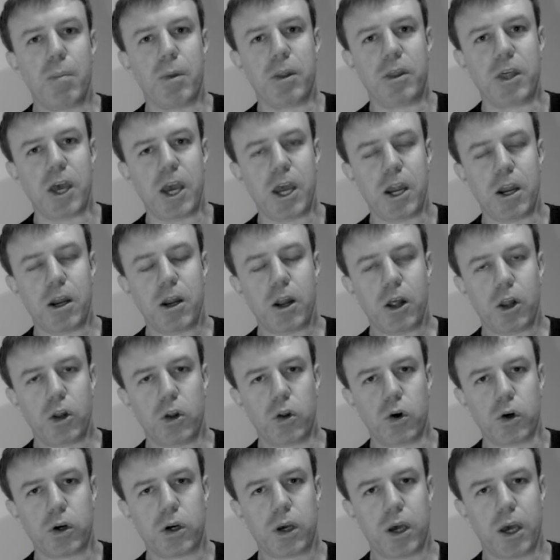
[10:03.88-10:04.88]
But then
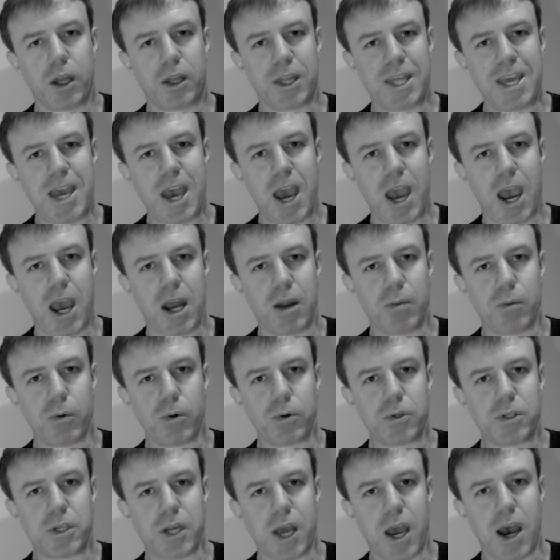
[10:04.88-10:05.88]
look at the
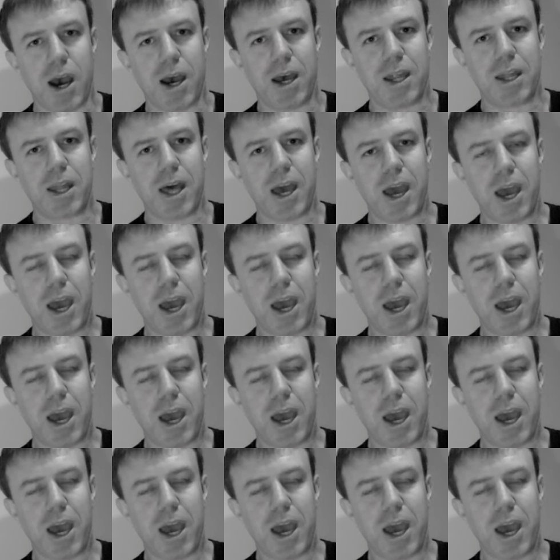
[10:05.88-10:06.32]
animals now and the